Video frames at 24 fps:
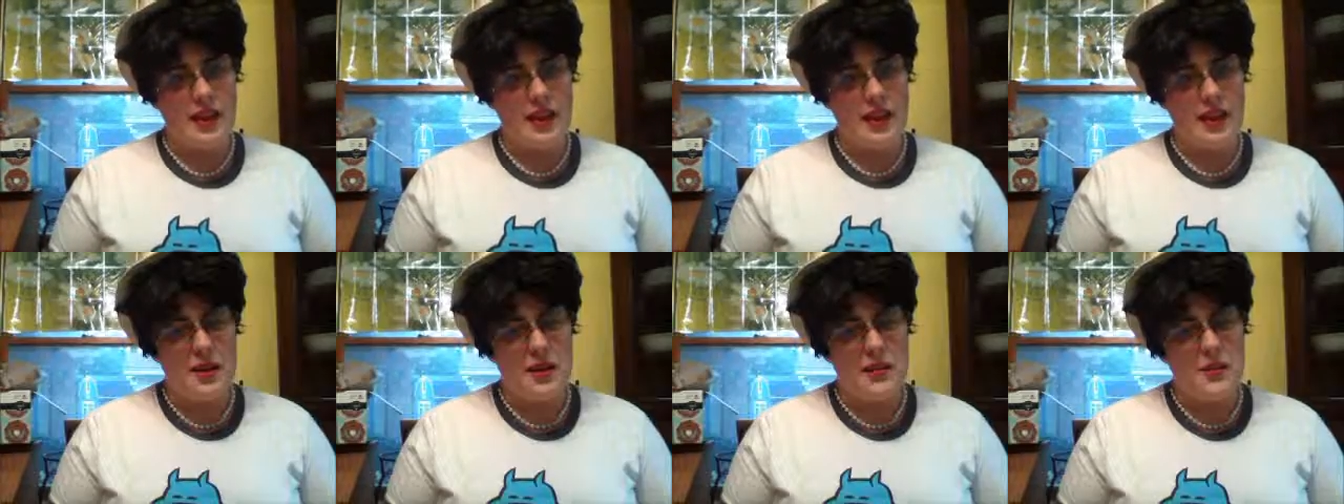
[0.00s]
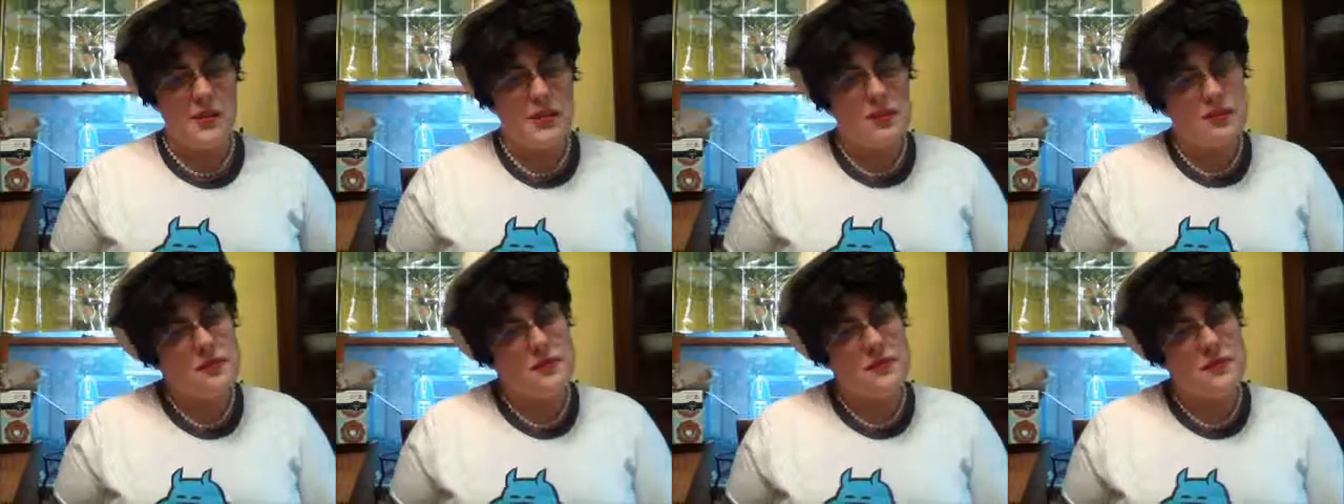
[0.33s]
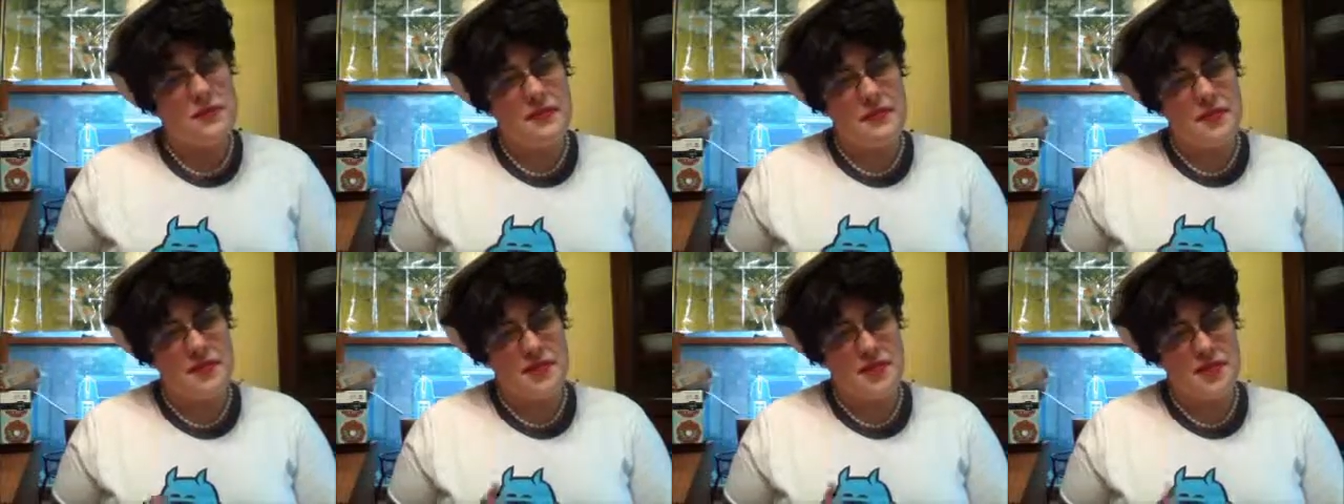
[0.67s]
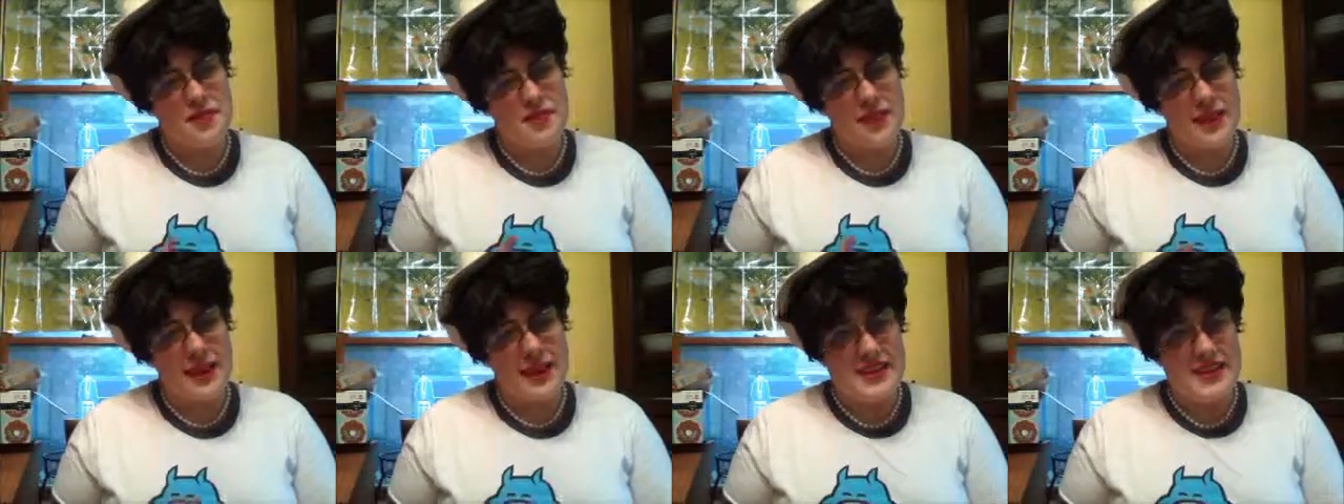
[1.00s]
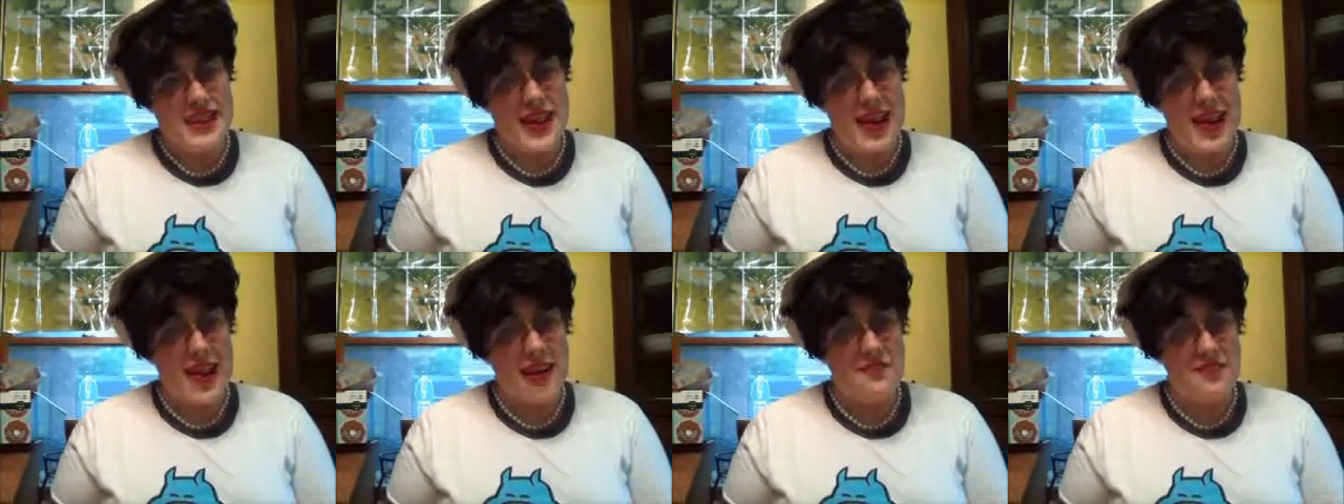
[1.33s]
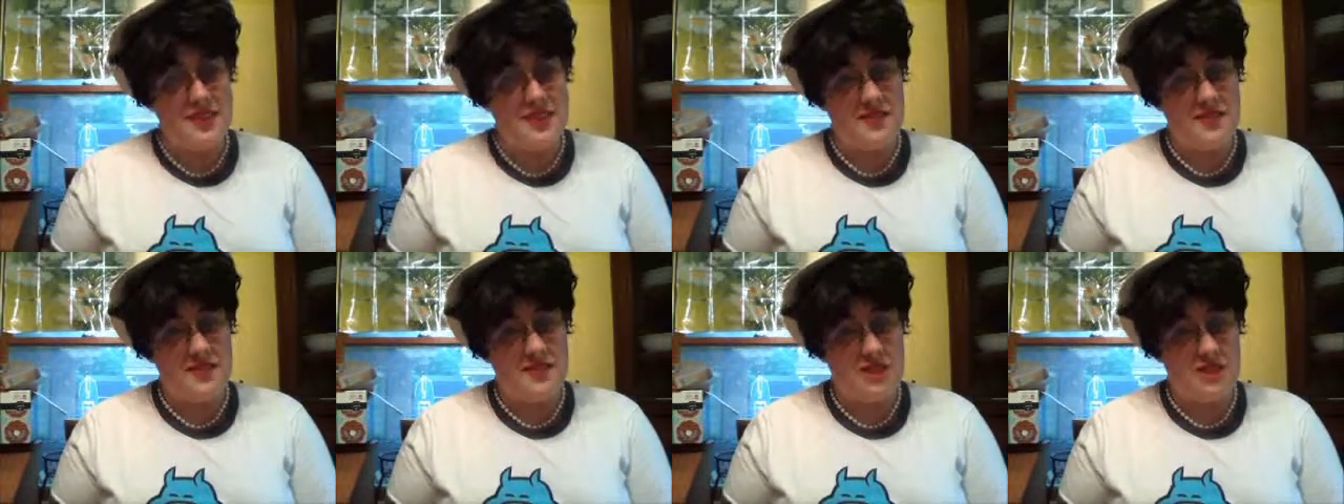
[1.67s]
I would have tried to have an
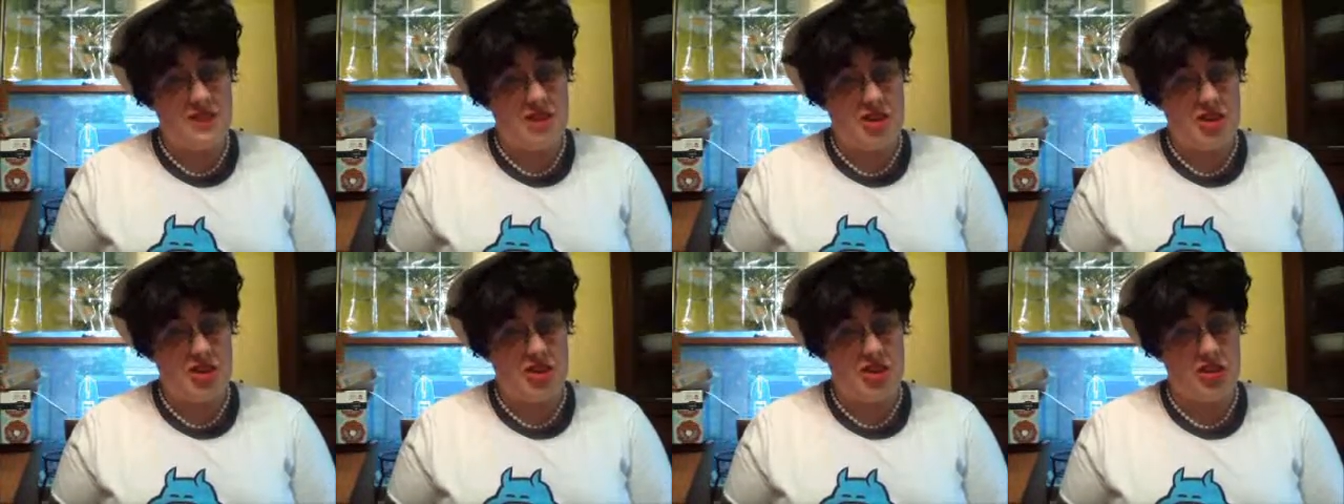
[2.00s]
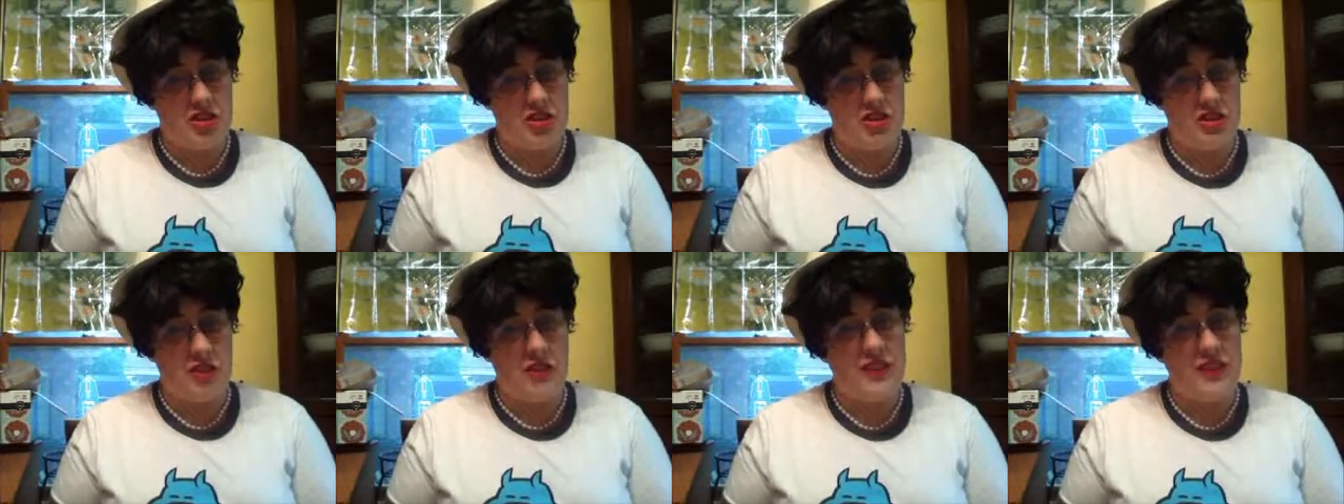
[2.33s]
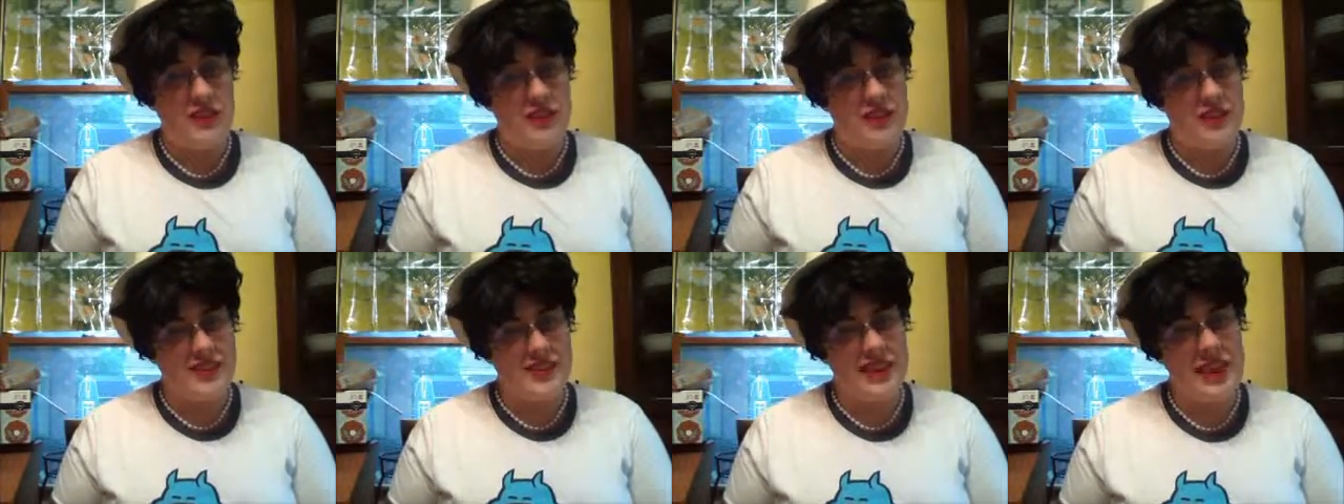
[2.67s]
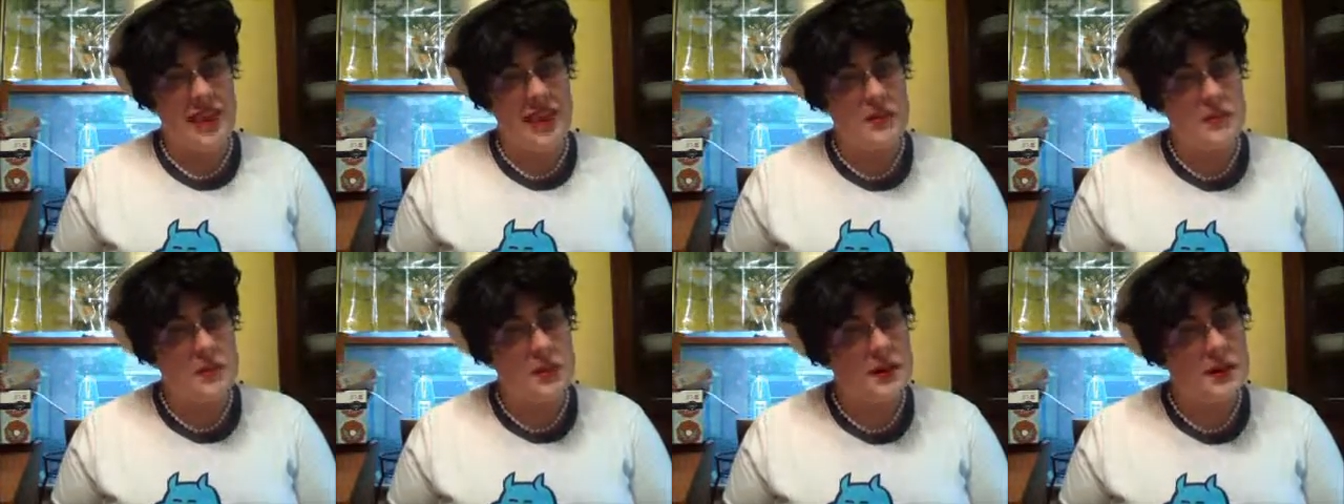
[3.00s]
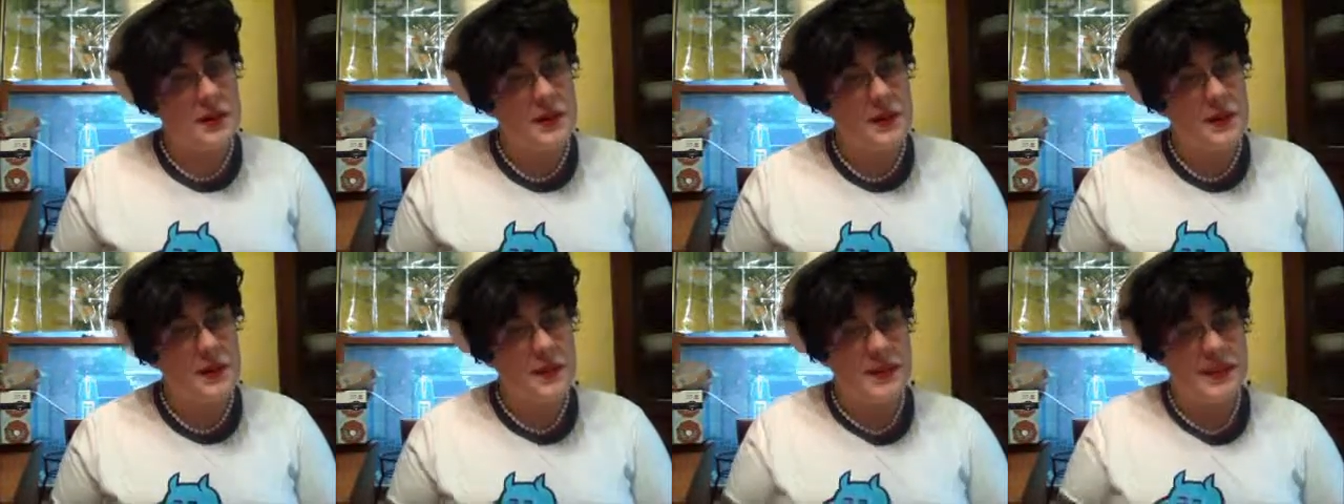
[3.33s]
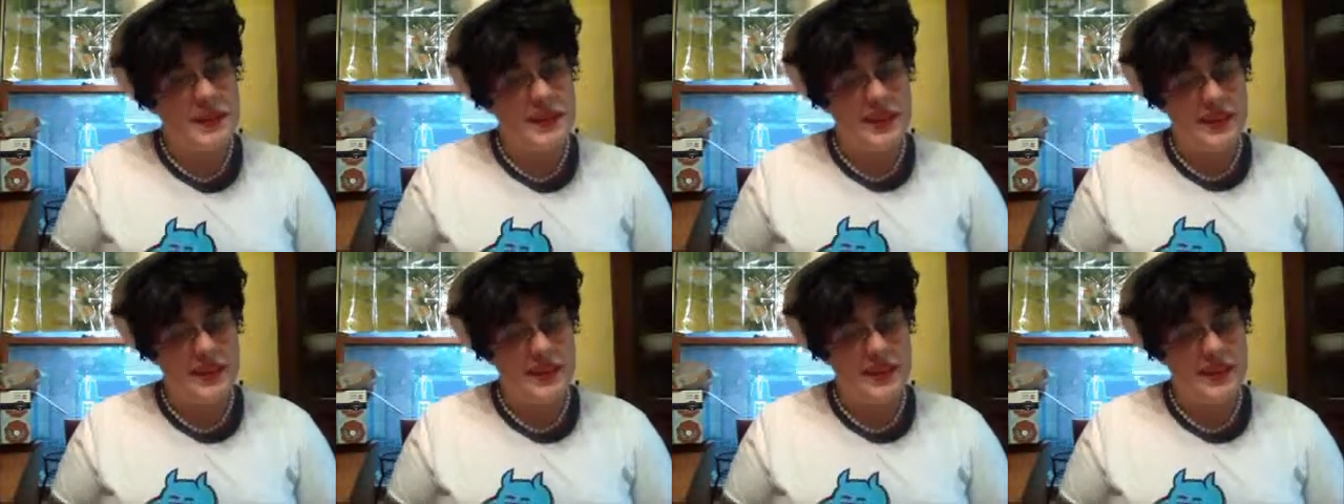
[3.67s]
adventure a long time ago.